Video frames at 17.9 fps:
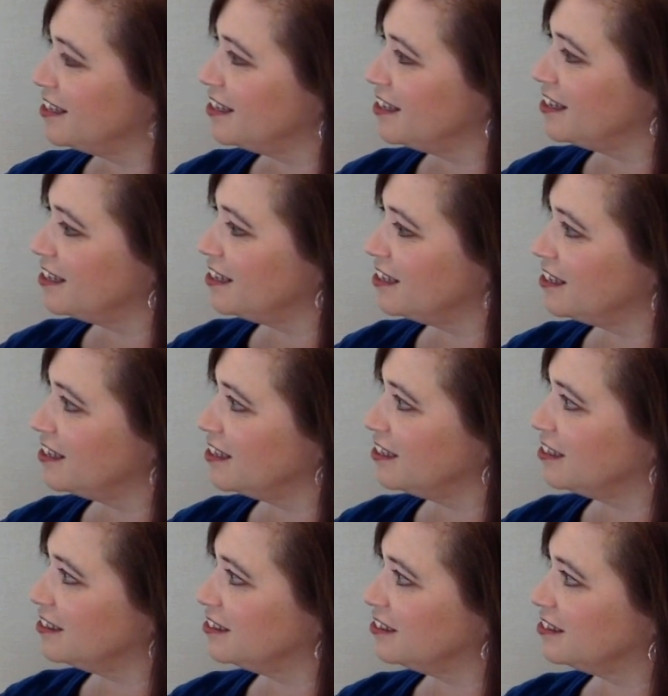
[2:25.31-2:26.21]

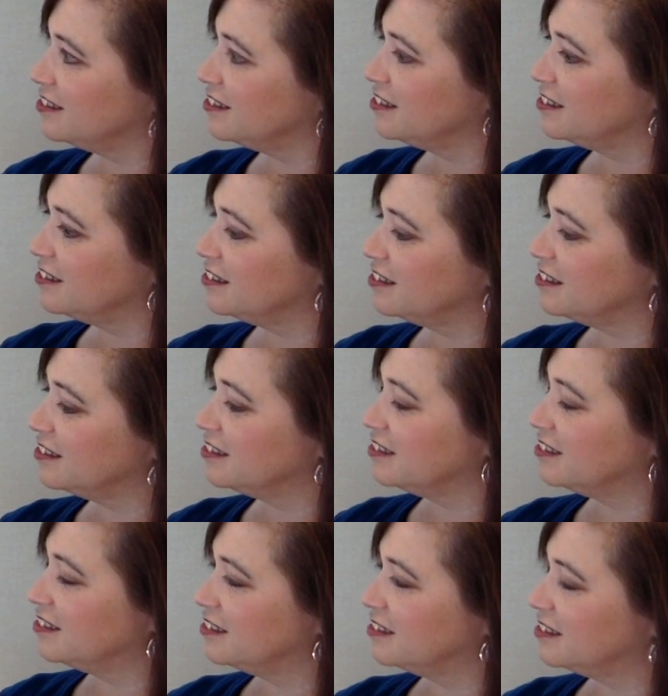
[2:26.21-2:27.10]

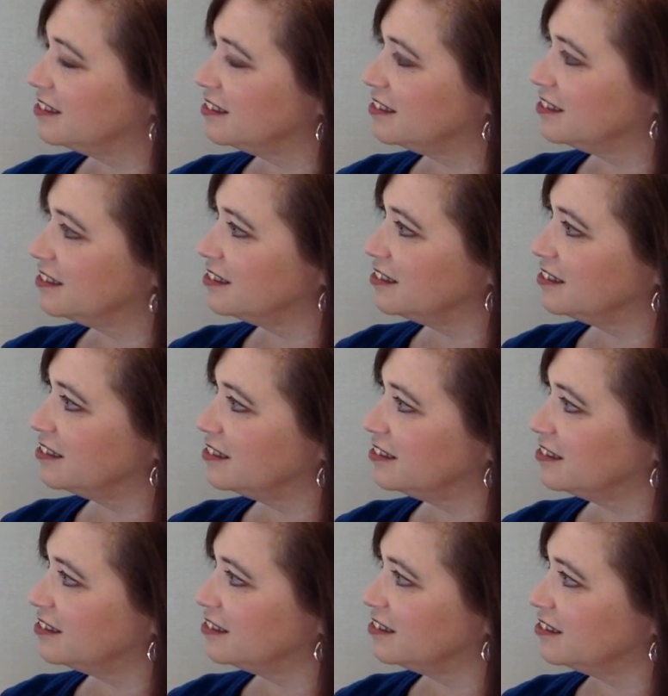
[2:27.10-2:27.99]

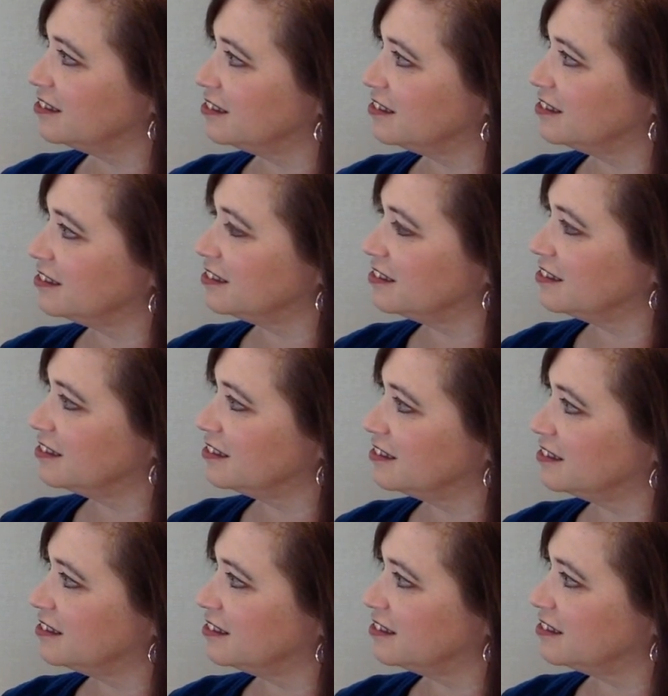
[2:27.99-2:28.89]

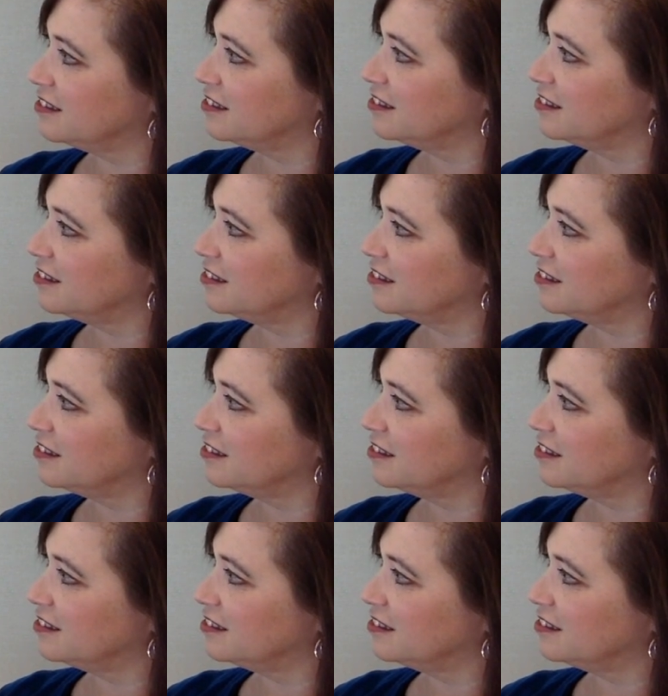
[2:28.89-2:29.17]
[no speech]